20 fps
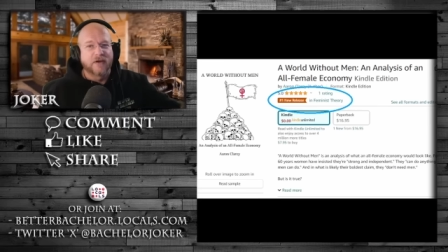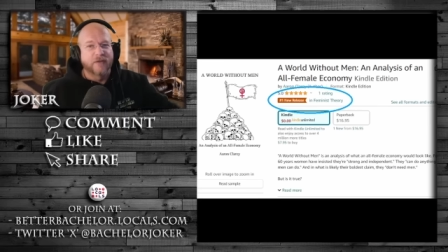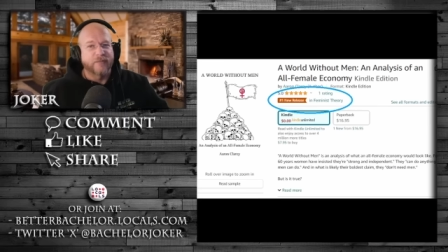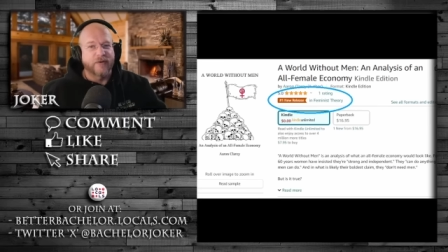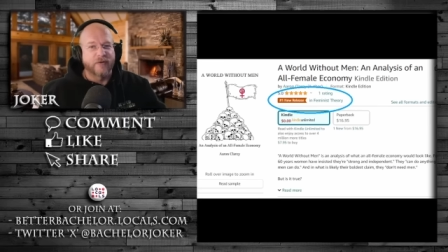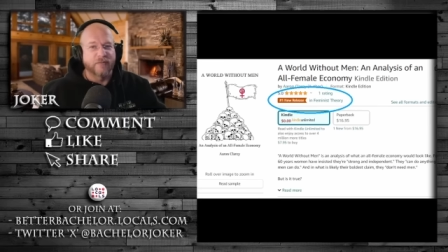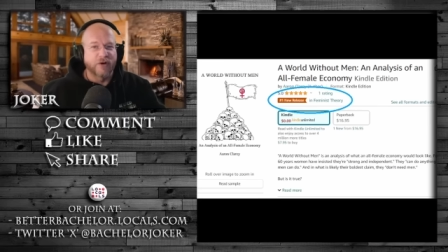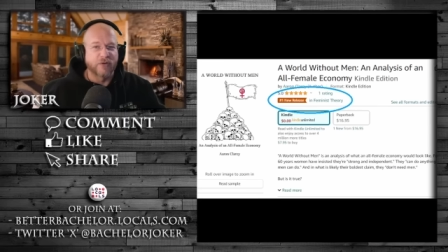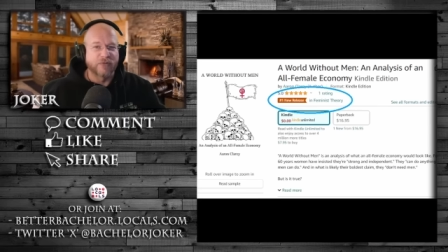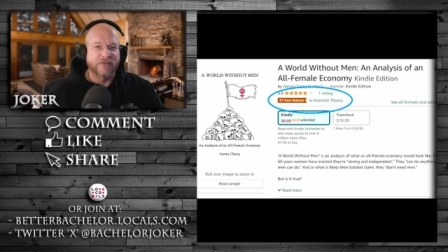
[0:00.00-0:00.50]

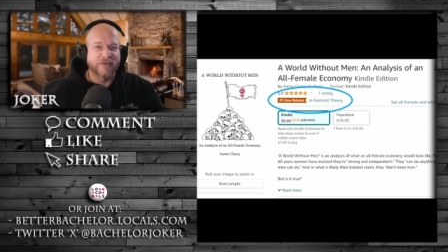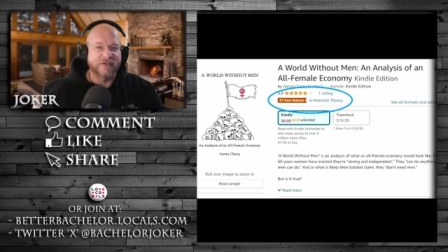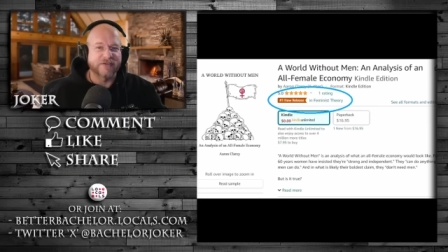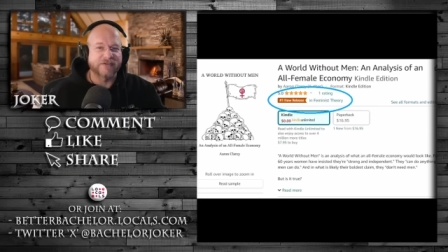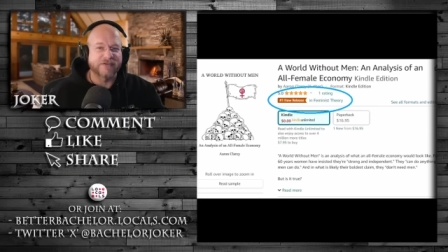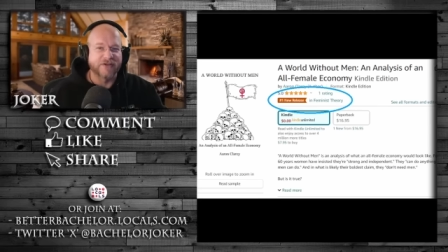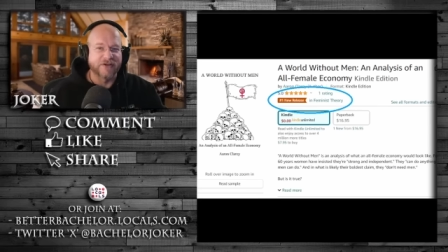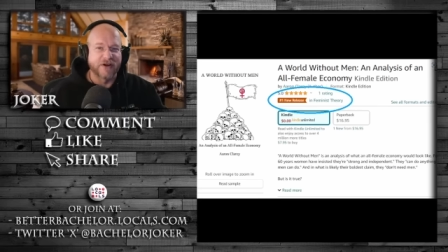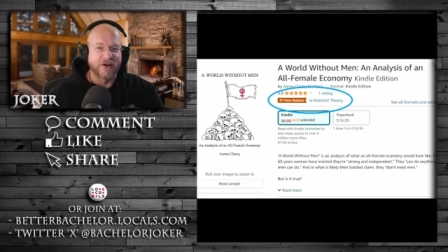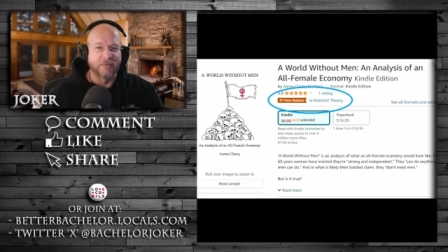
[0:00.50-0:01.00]
promote this
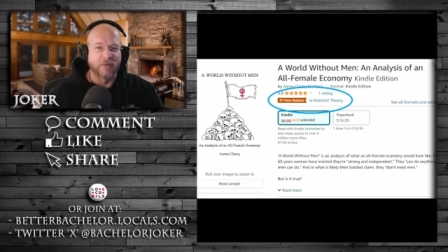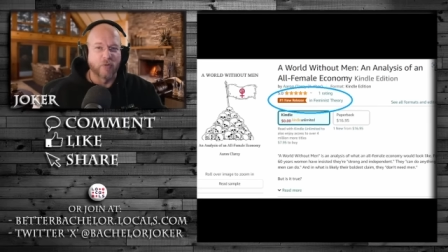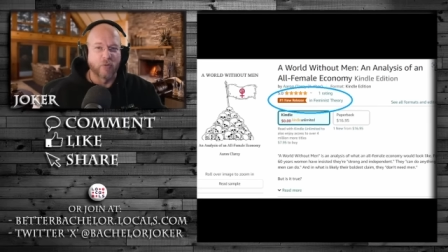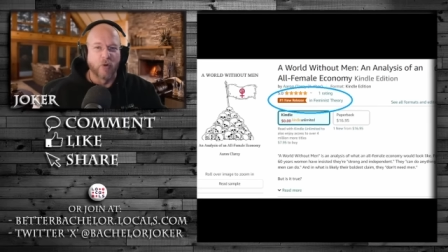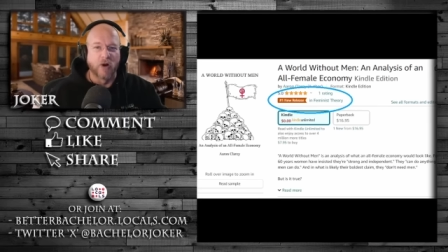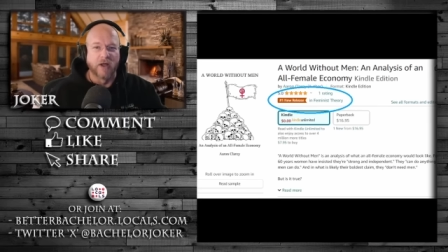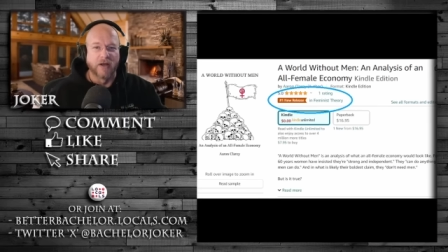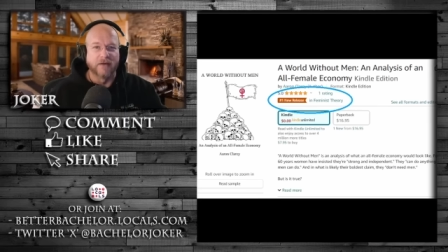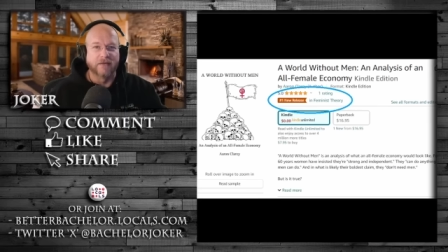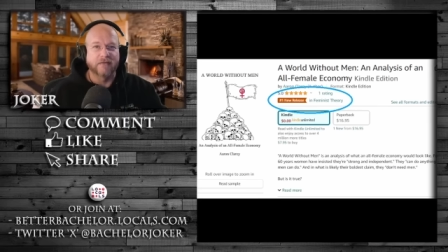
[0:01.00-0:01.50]
to number
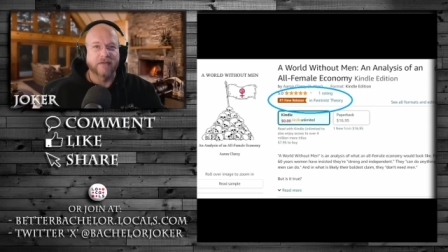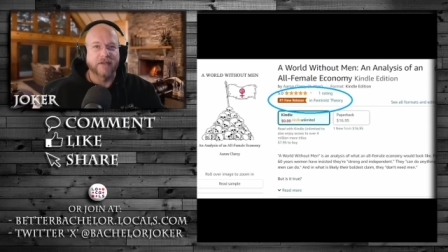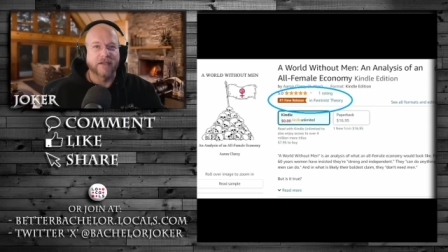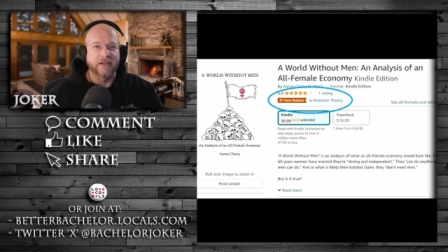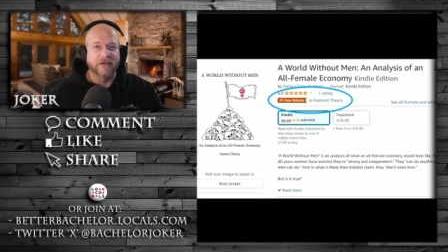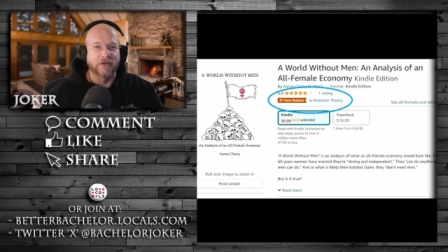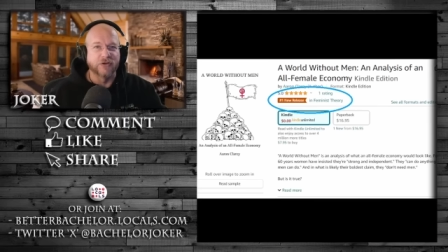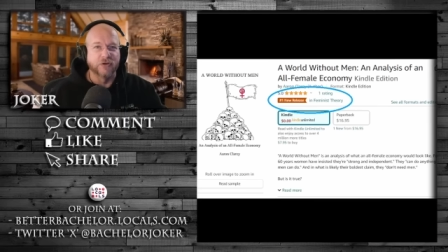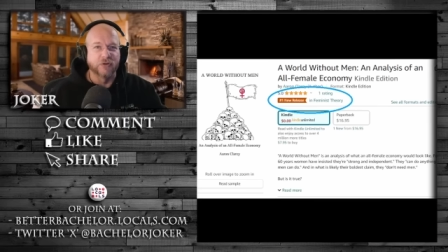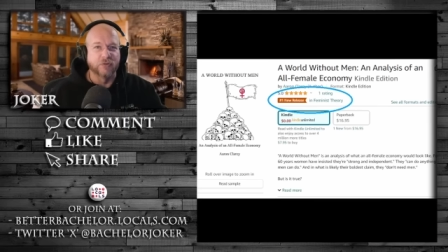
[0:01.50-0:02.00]
one in new